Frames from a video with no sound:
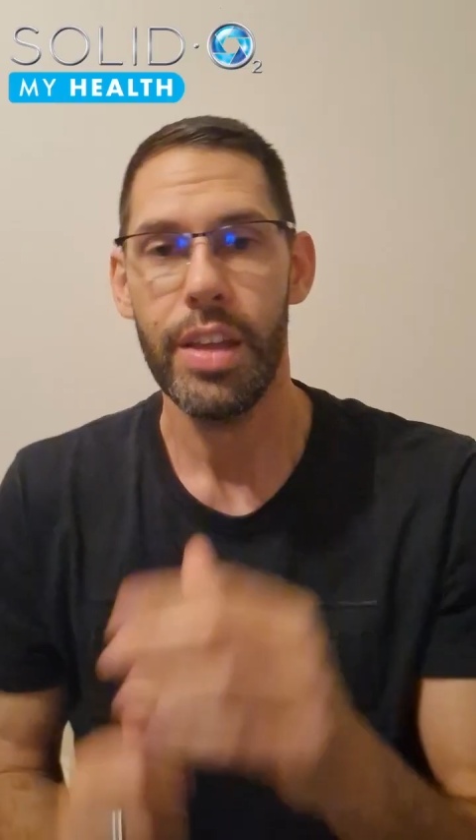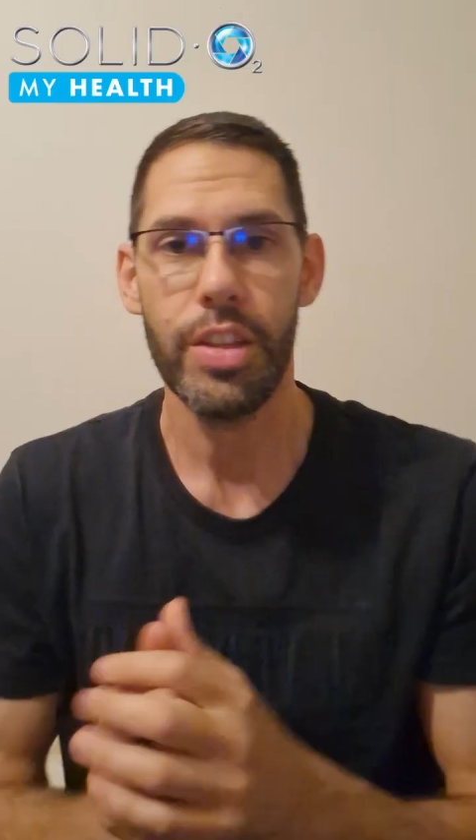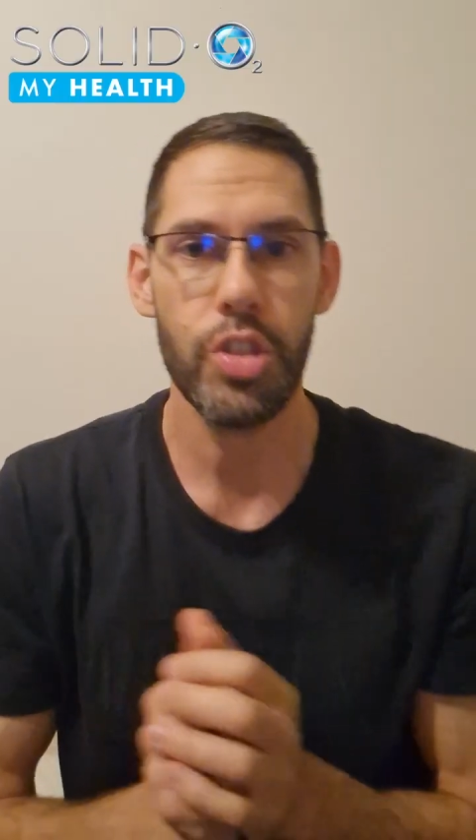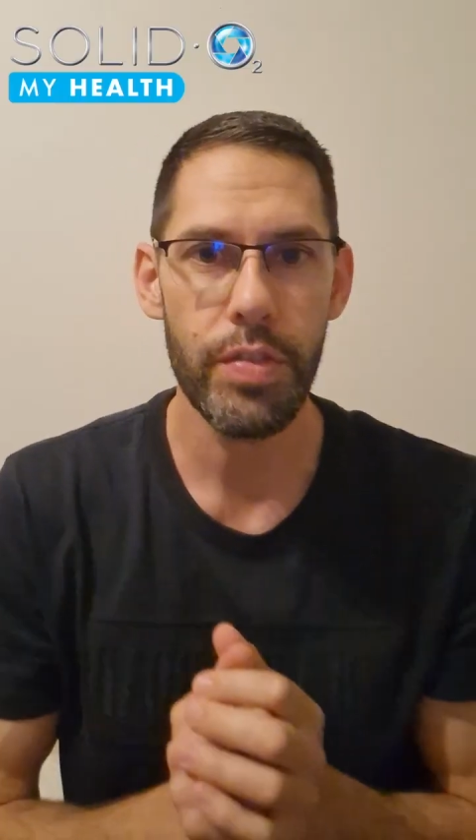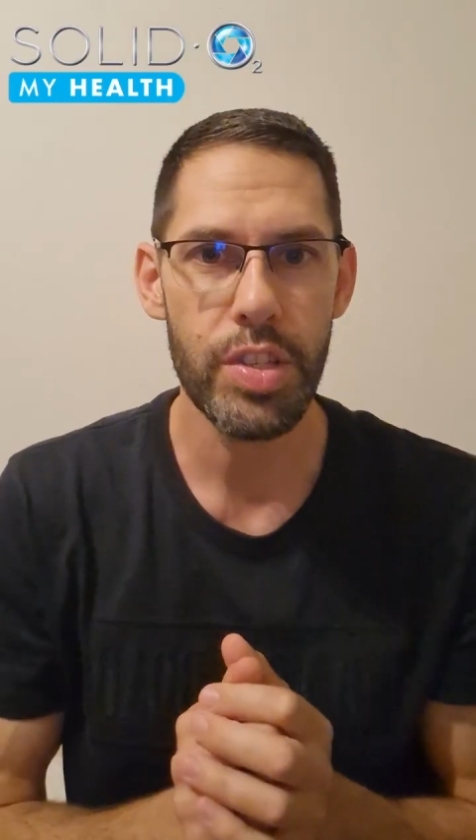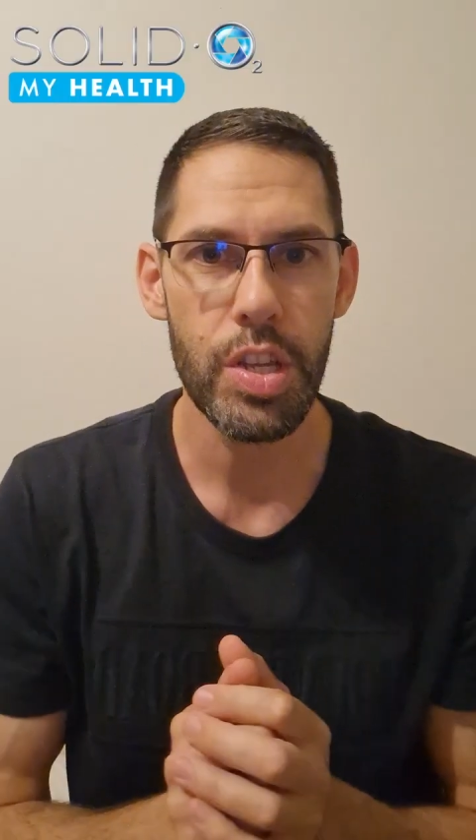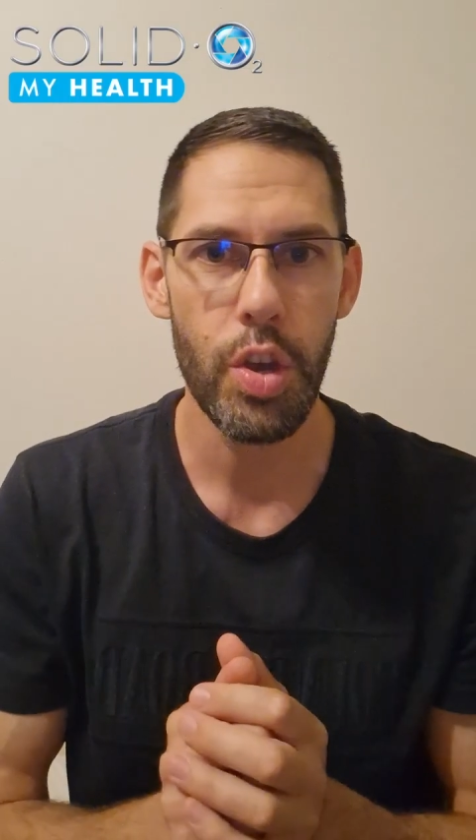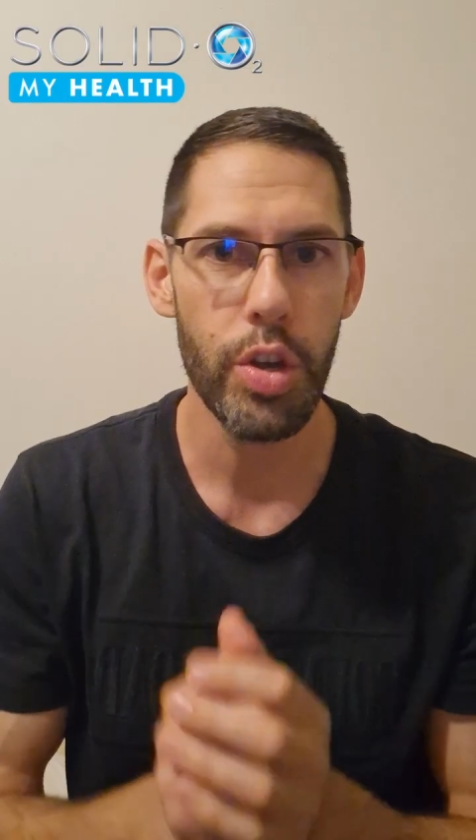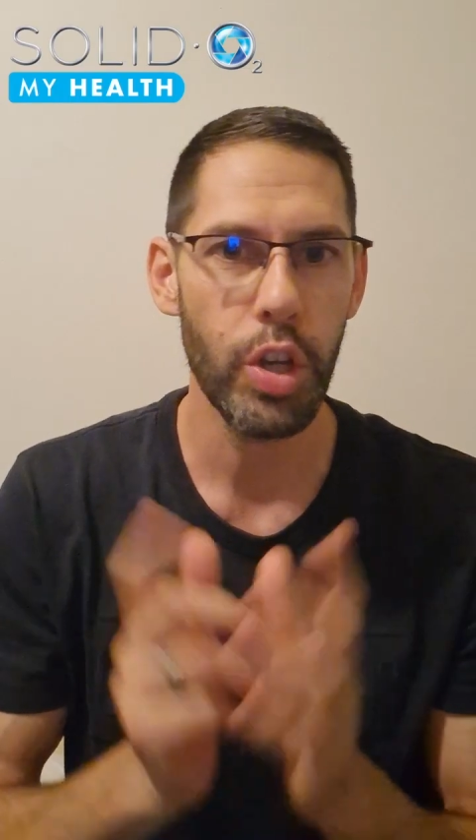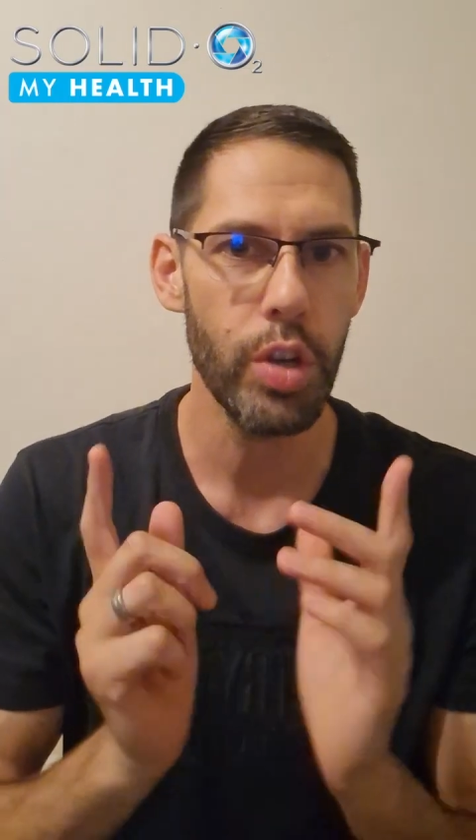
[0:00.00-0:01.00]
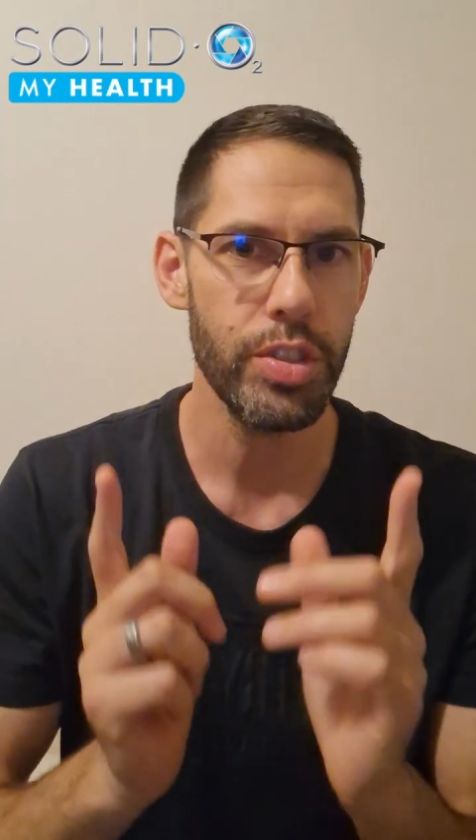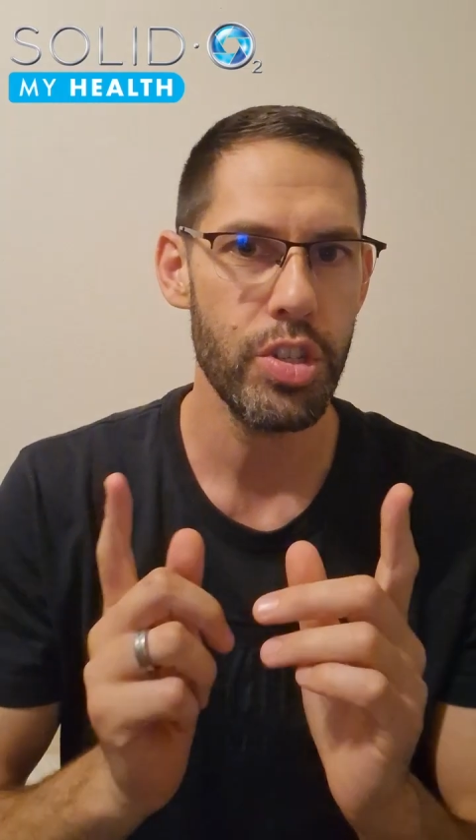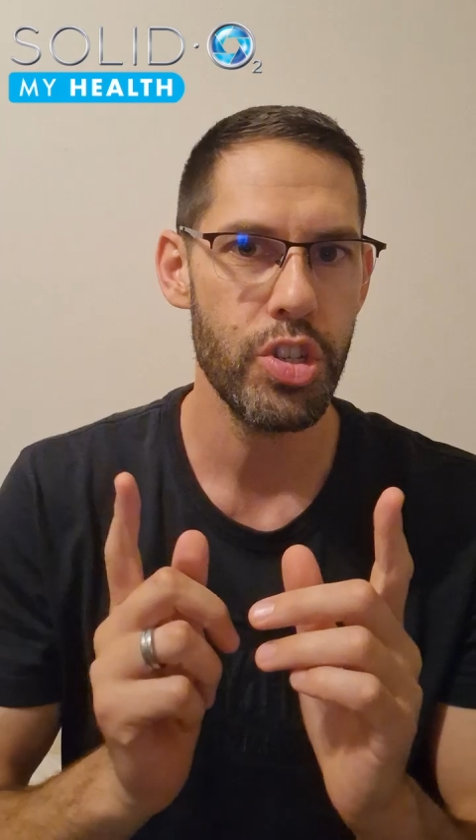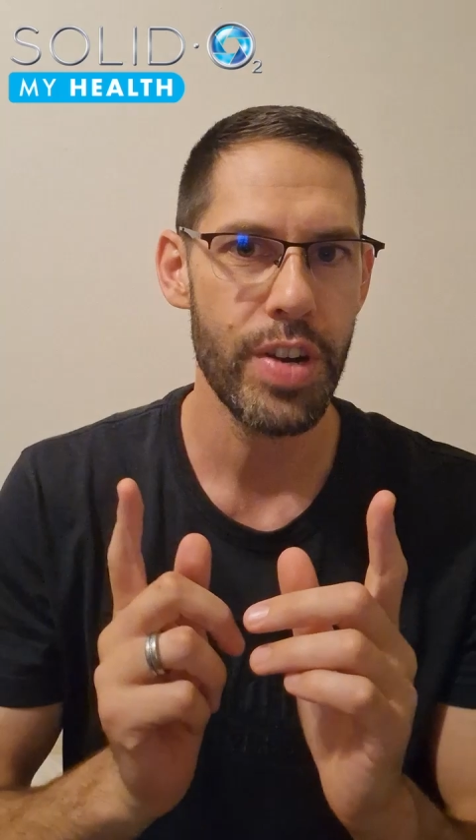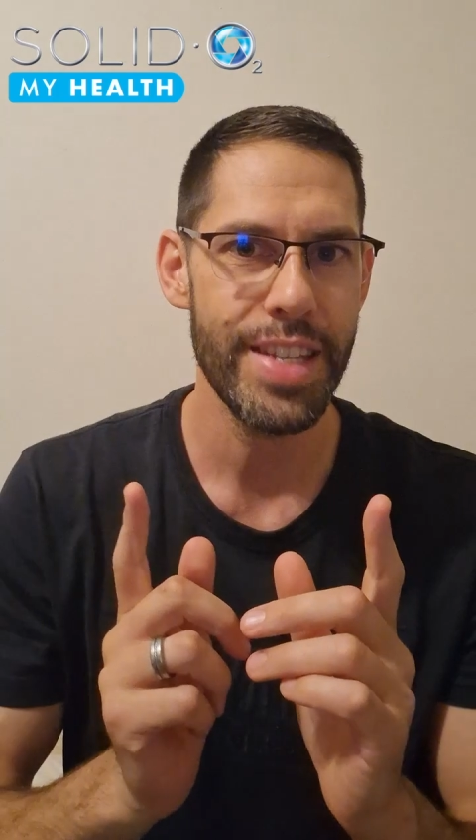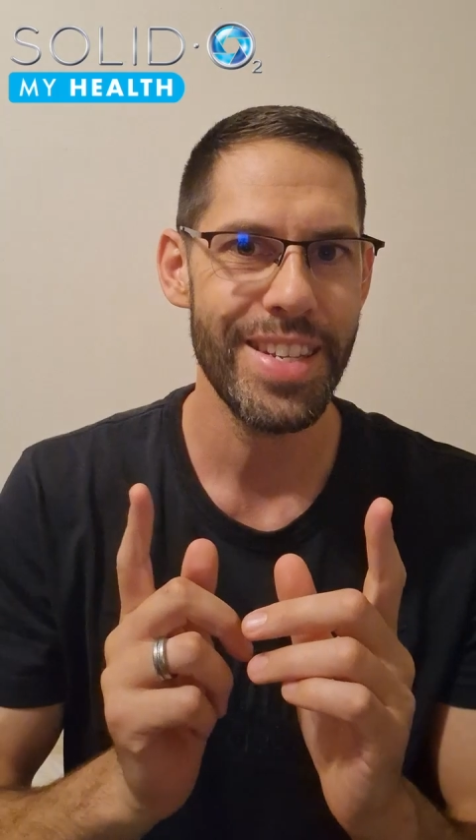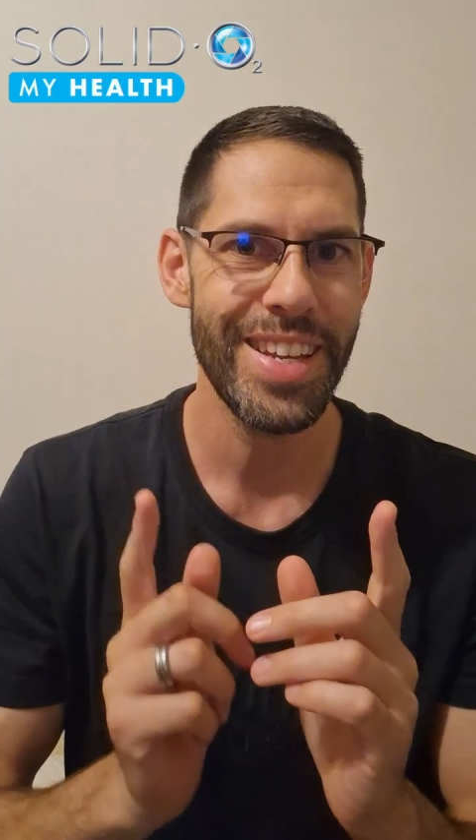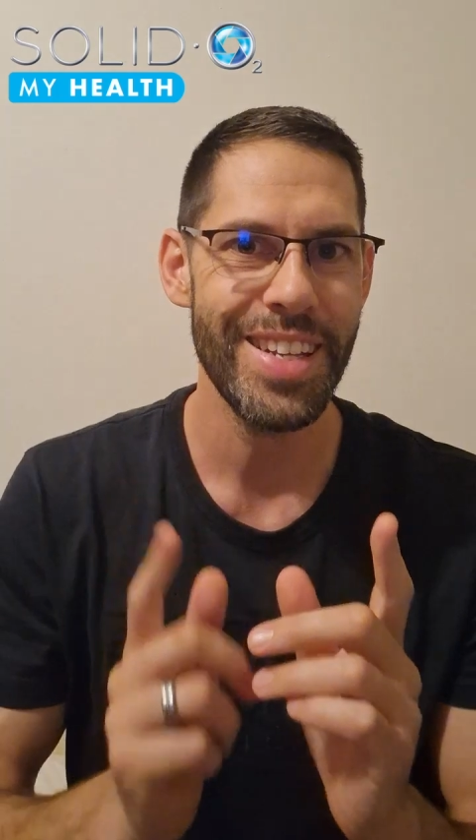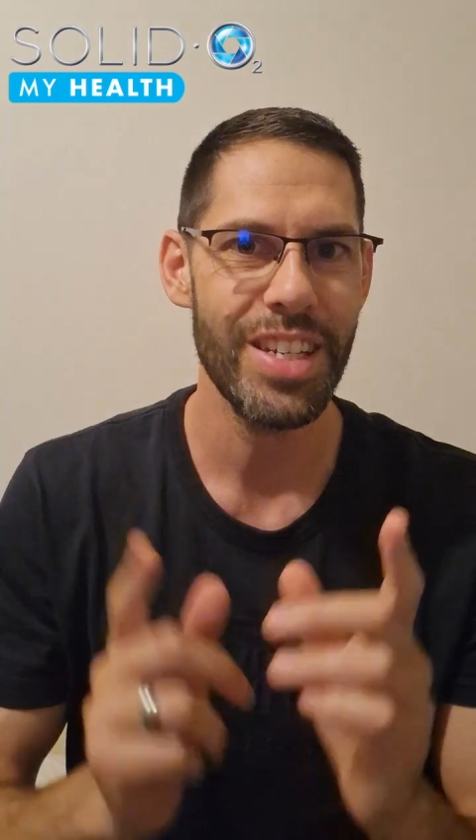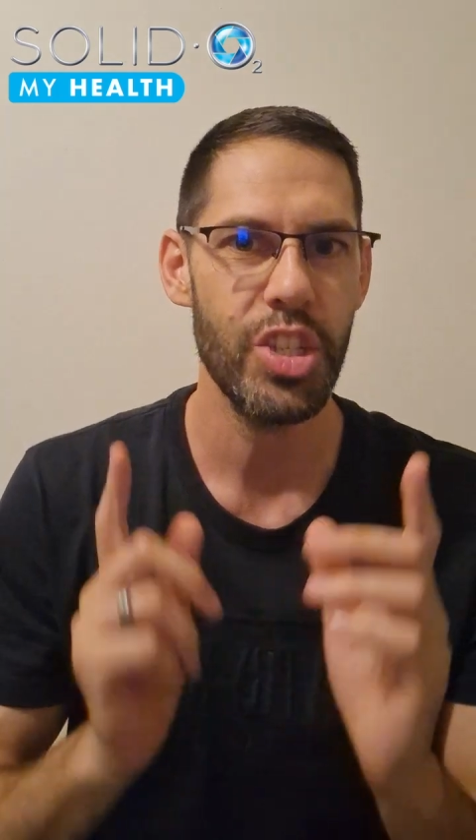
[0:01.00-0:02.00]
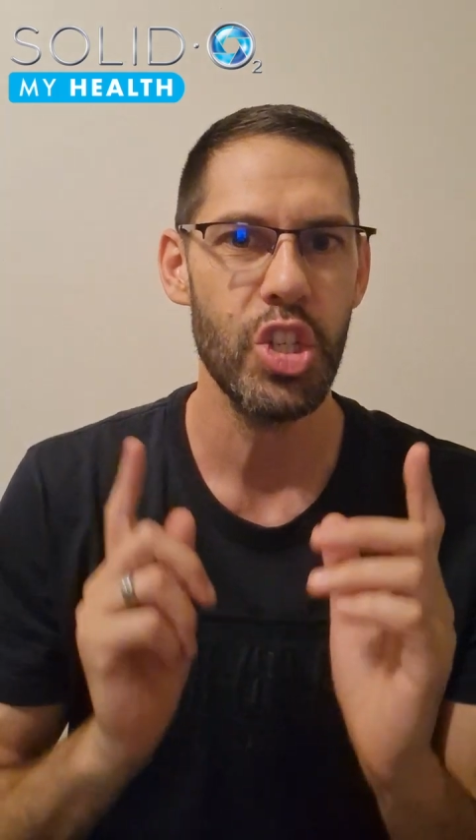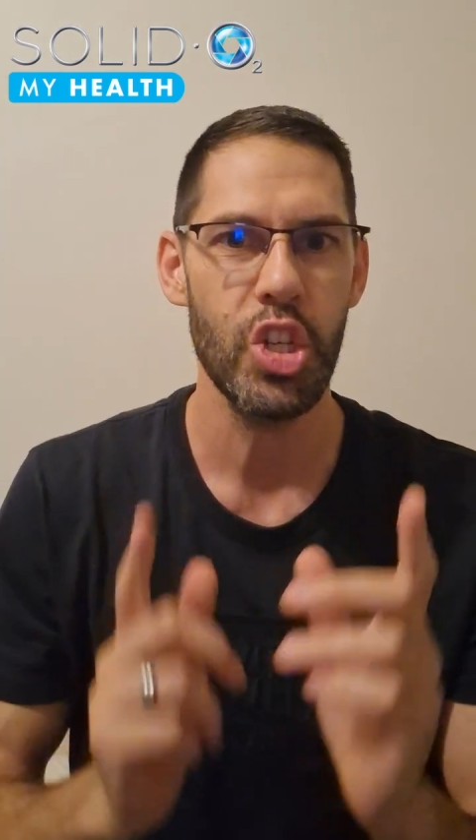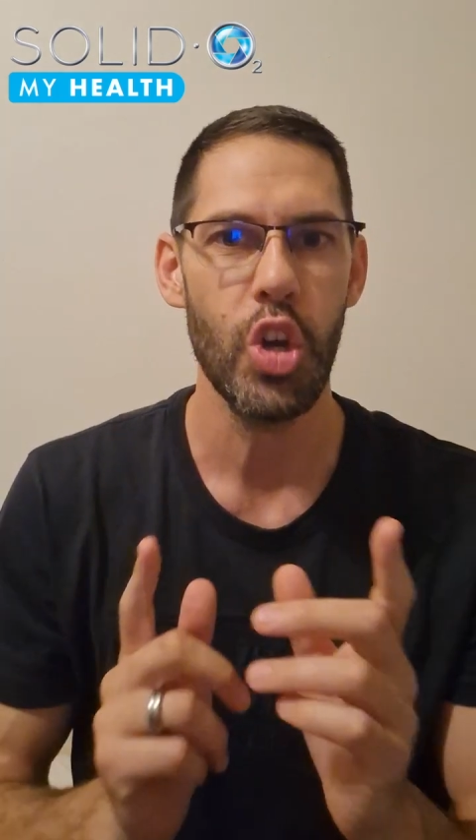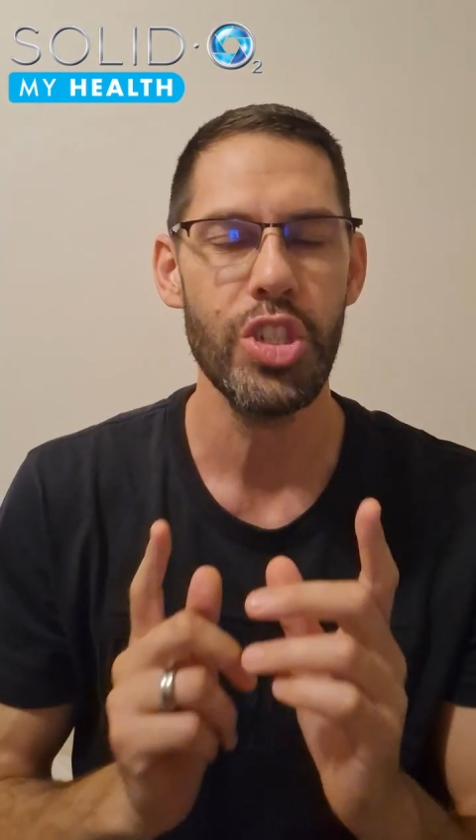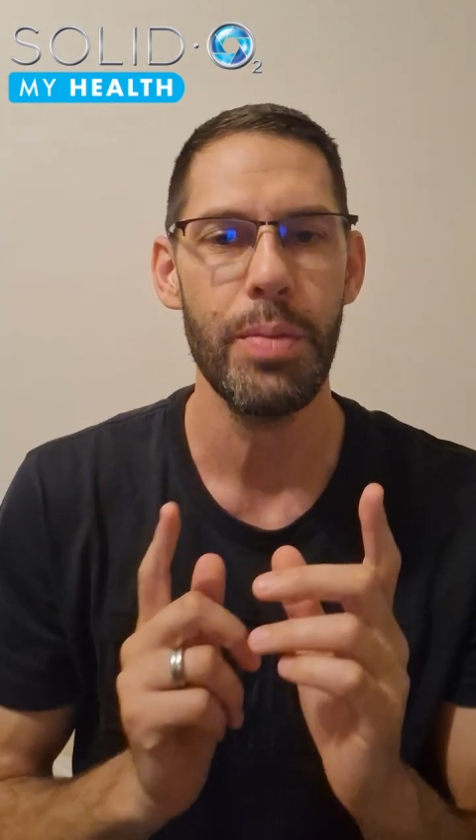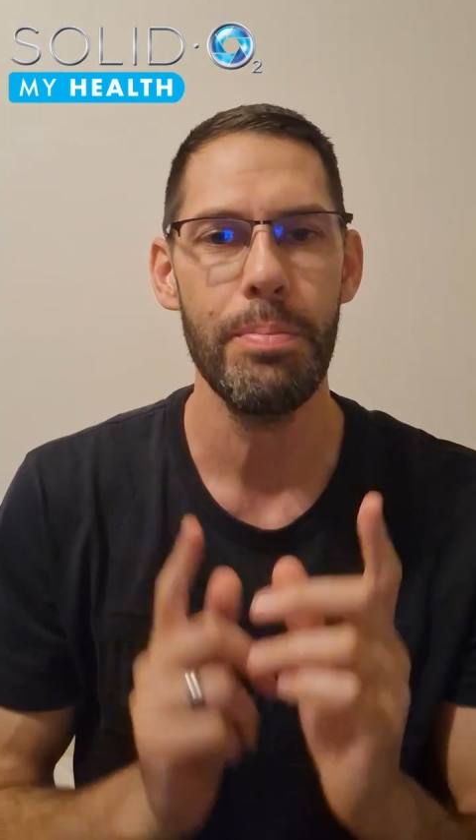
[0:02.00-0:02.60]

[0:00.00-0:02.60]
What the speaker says: that servicing your own concentrator does not